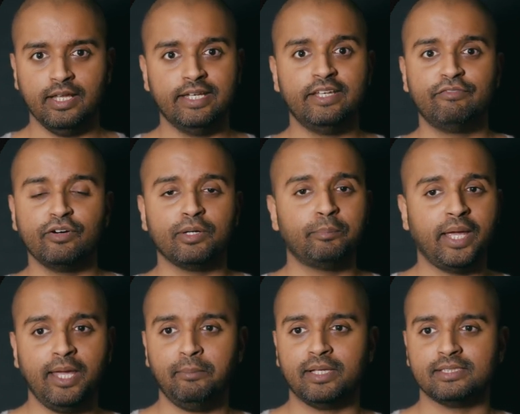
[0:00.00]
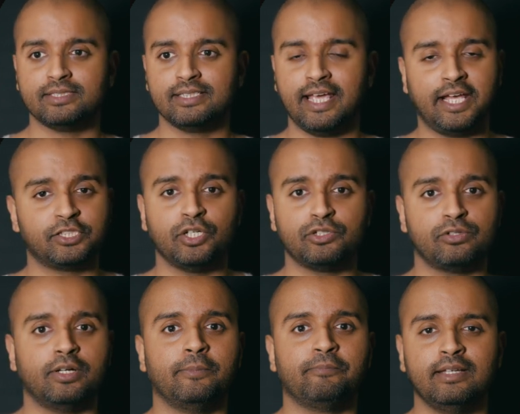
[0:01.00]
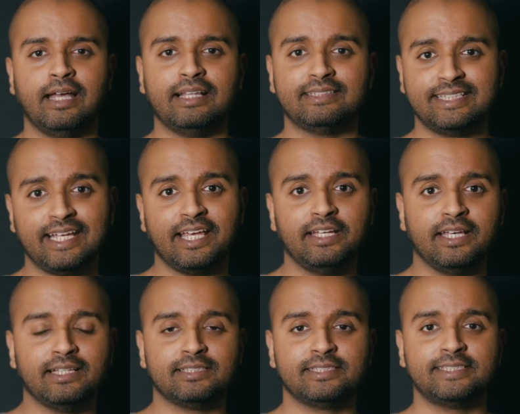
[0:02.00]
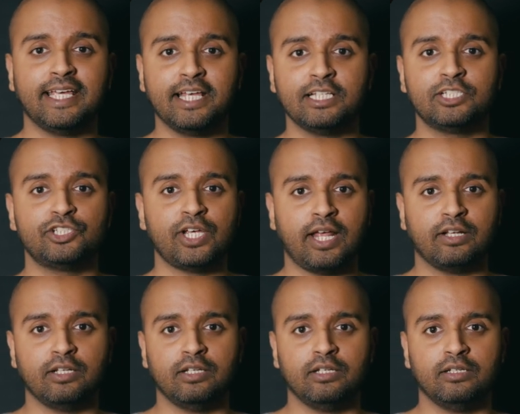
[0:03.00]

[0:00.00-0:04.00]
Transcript: deferred payments, etc. And the second is sales channel.